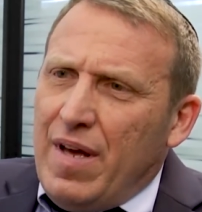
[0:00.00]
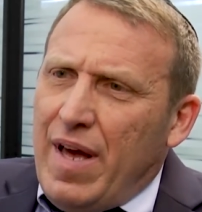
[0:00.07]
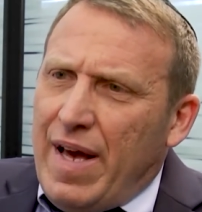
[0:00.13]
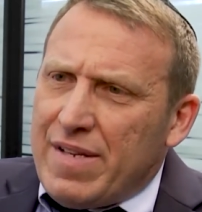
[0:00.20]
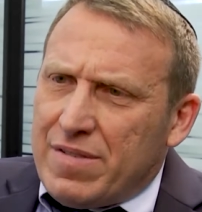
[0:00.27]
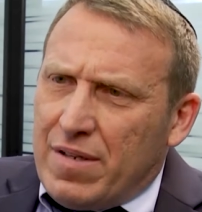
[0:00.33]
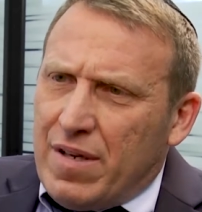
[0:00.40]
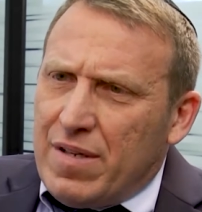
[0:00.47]

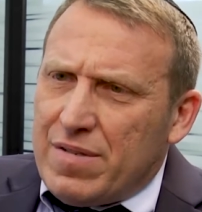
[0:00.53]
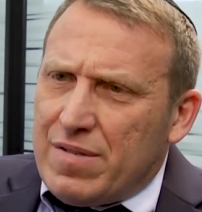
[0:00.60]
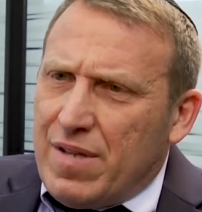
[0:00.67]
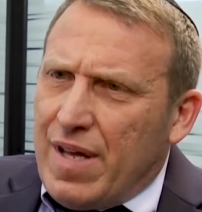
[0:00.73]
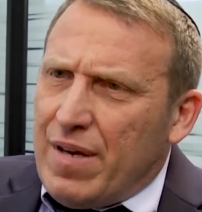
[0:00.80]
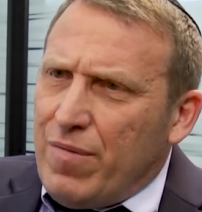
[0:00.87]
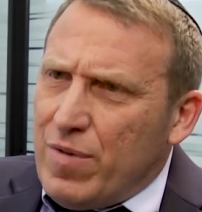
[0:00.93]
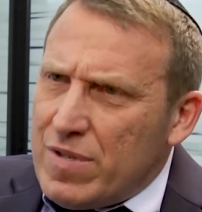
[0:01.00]
asking us
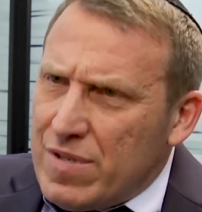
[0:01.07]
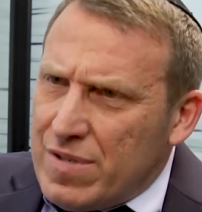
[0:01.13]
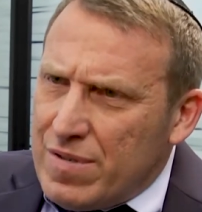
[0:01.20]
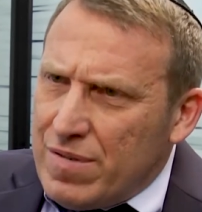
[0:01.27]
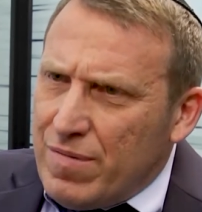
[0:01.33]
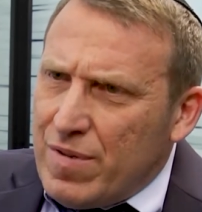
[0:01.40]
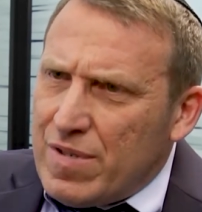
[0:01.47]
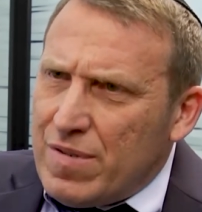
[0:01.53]
like, what
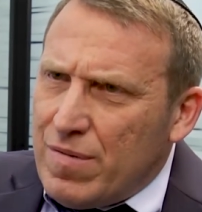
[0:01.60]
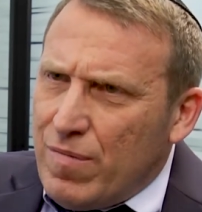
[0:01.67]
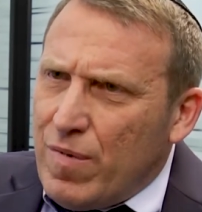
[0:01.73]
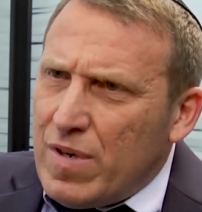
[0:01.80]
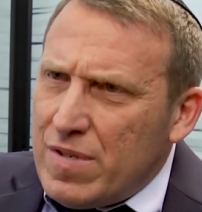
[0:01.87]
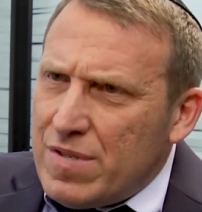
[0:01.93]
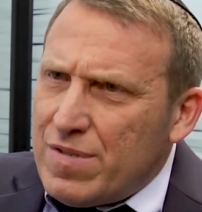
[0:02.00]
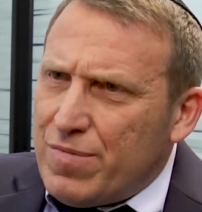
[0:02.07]
this, what,
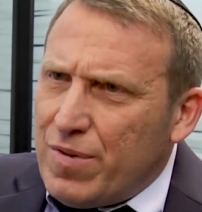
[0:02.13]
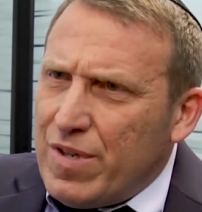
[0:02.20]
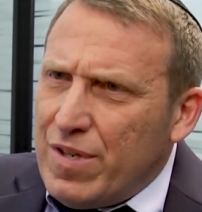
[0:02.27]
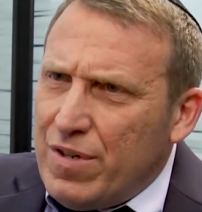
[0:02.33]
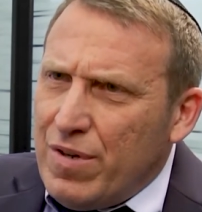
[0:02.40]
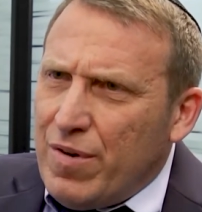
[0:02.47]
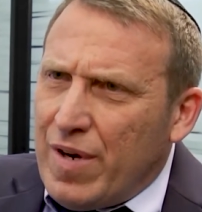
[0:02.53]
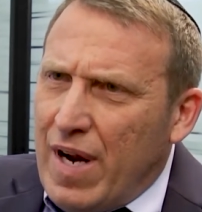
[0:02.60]
what does this really
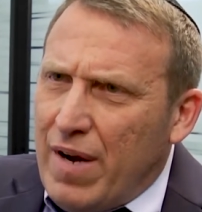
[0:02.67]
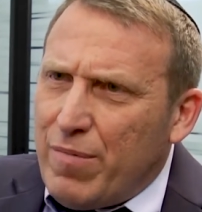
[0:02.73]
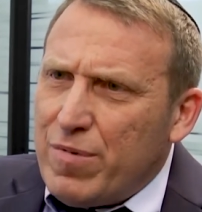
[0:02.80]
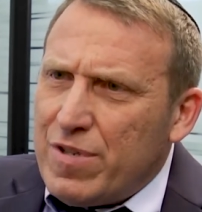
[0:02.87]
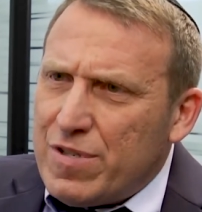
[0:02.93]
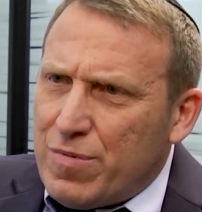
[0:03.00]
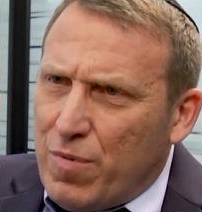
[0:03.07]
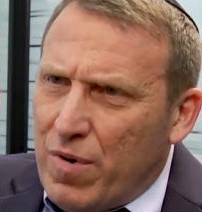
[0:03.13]
do, and how
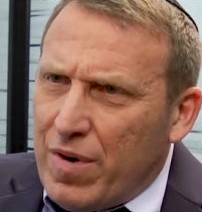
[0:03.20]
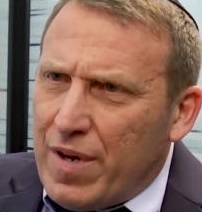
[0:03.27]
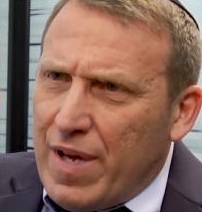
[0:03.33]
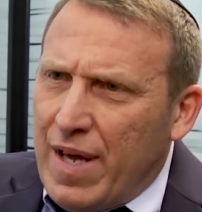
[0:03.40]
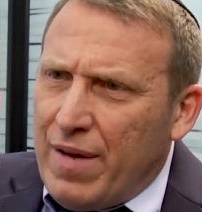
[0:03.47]
would this work?